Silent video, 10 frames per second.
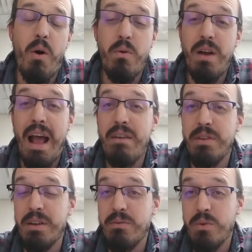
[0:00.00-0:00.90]
we're
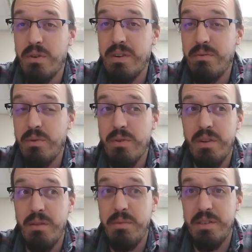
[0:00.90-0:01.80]

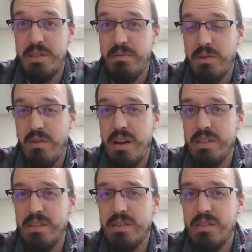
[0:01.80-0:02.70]
in the midst of a
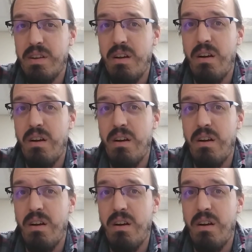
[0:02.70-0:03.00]
crisis,